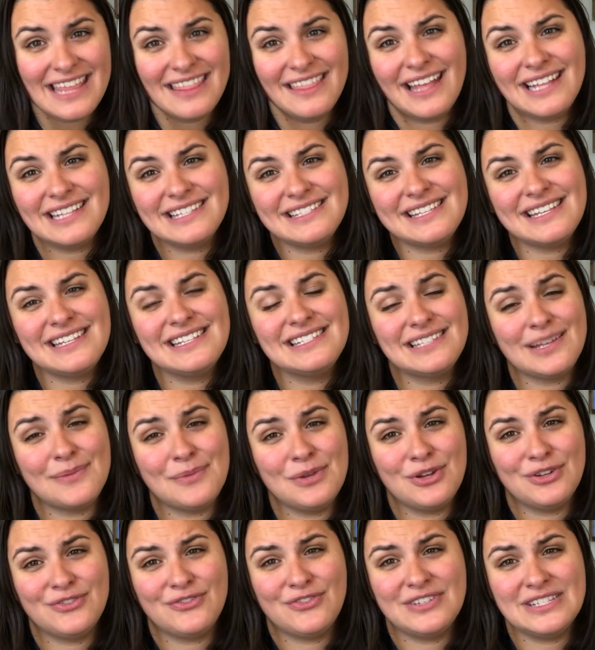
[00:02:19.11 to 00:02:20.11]
that sings some
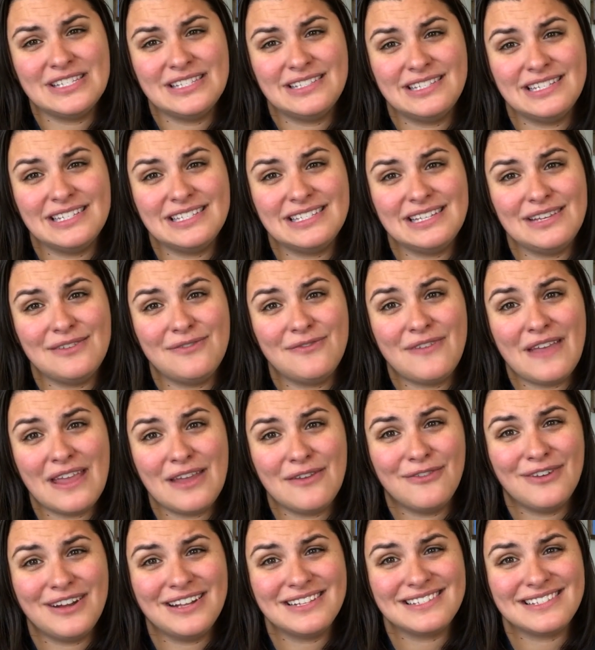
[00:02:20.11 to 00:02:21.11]
of your Disney
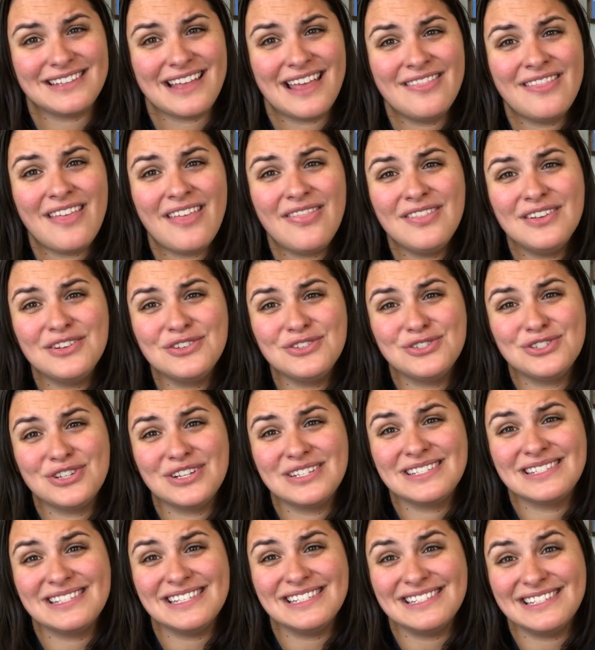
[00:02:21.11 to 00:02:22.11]
favorites, and then there's
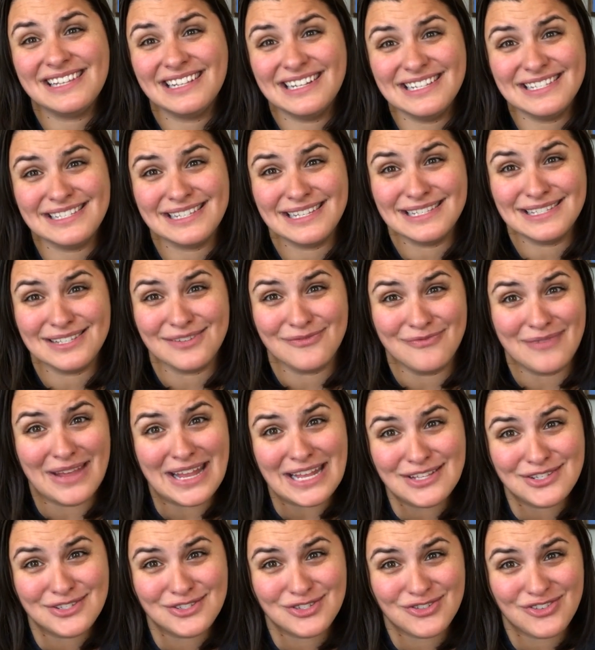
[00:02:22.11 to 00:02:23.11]
just the citizens of
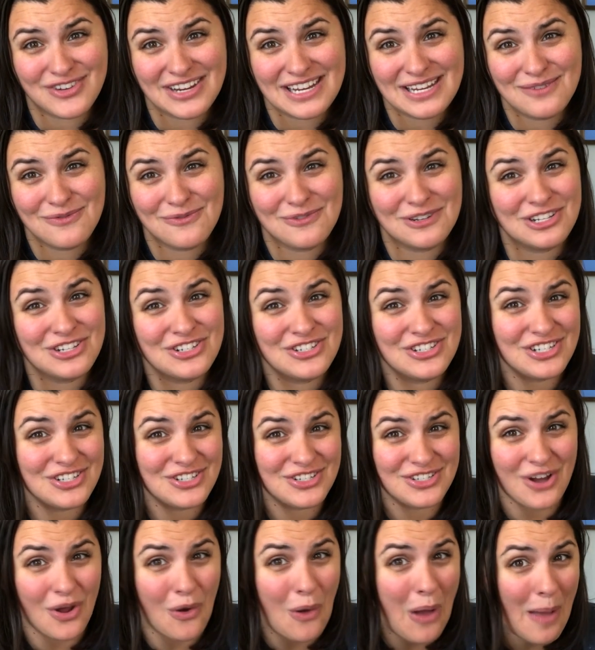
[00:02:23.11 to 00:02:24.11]
Main Street, which just
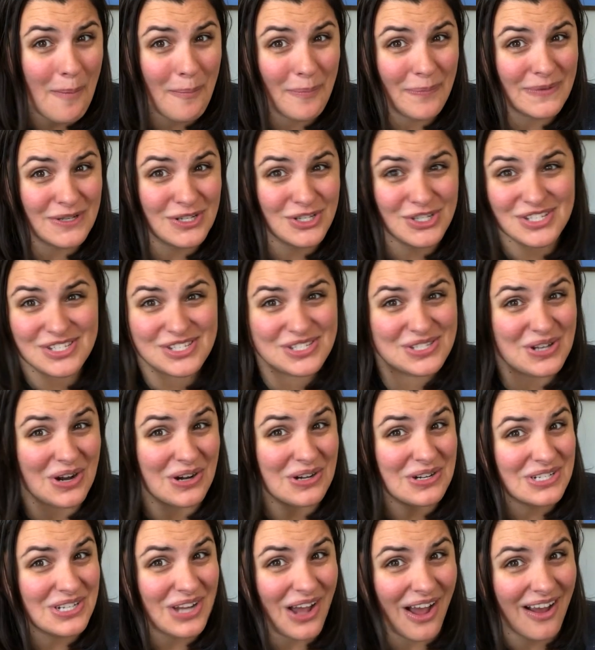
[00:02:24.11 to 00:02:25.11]
show up and just
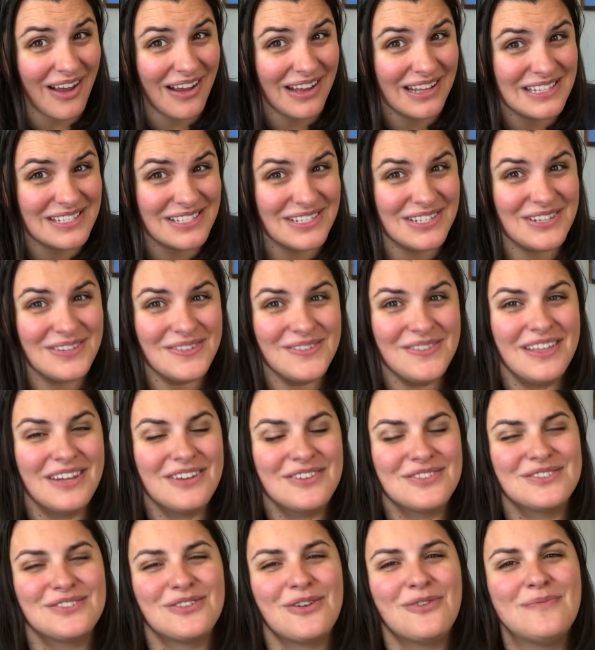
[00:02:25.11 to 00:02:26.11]
start talking to you.
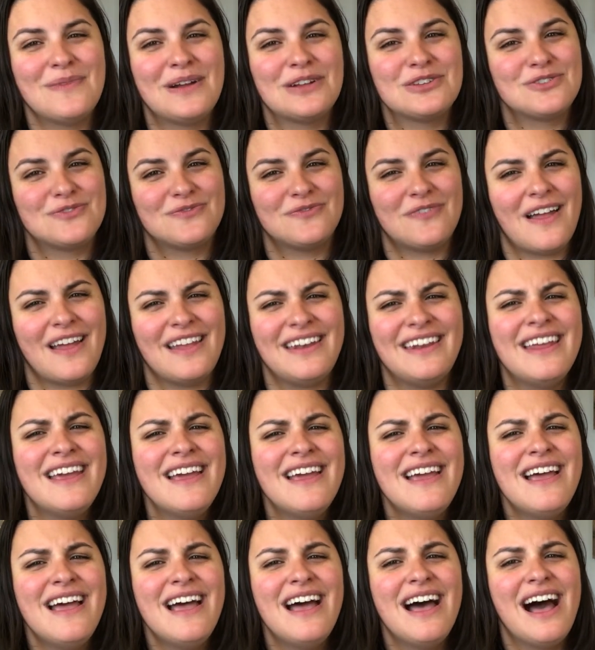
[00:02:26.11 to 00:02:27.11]
They're so much fun.
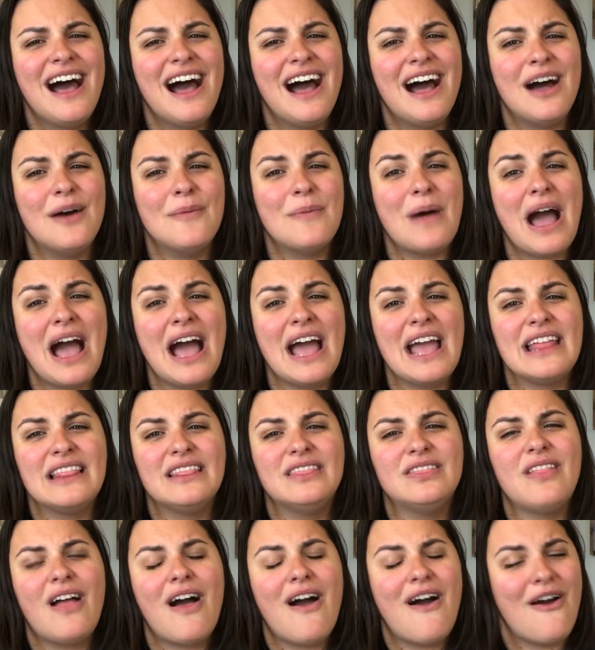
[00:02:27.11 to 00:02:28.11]

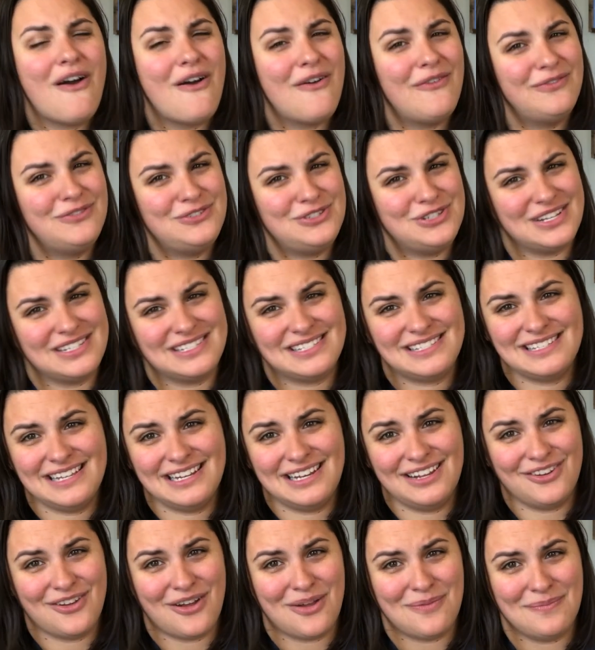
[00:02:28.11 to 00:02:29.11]
I love just
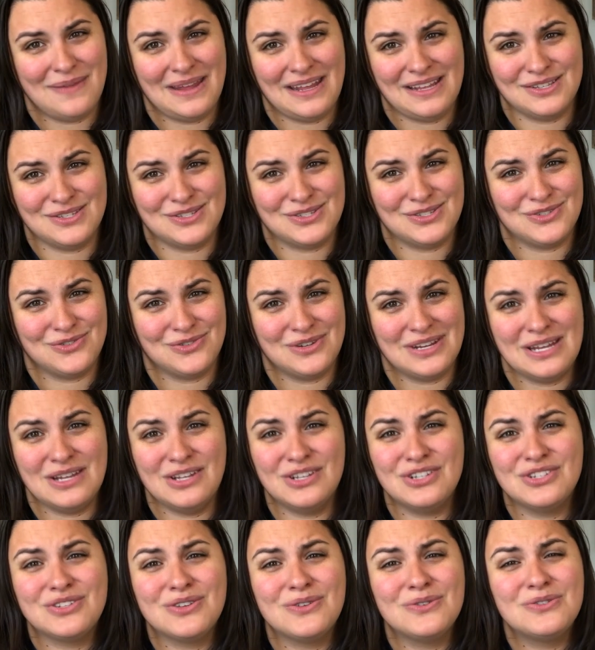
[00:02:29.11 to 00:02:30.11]
sitting on Main
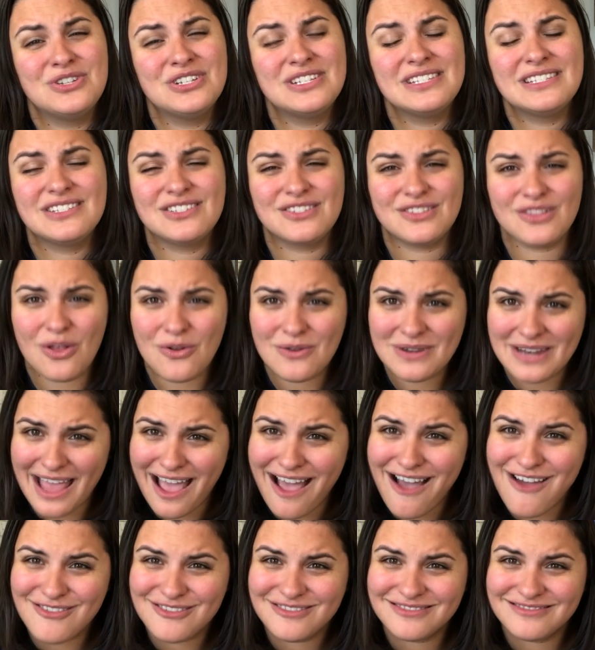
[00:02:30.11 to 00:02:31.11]
Street, so just slow
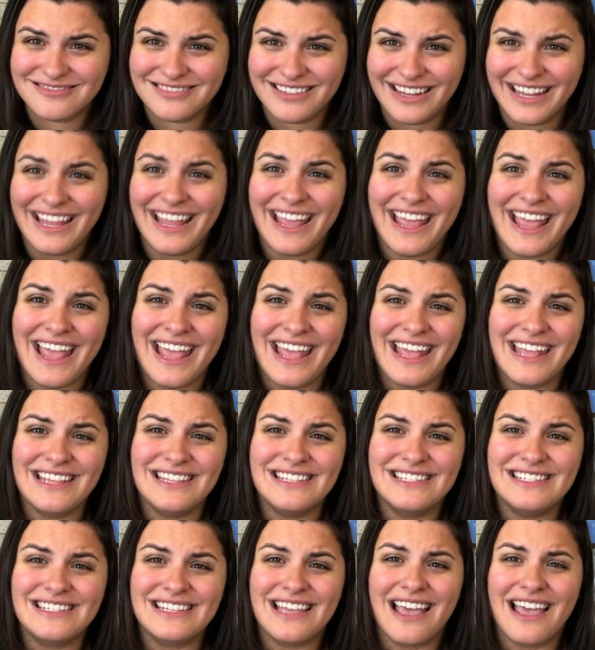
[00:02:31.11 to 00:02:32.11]
down
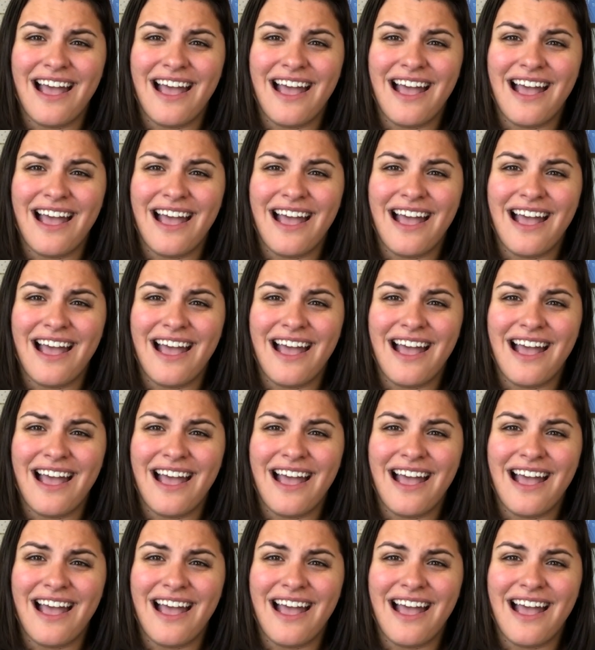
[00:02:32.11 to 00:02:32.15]
and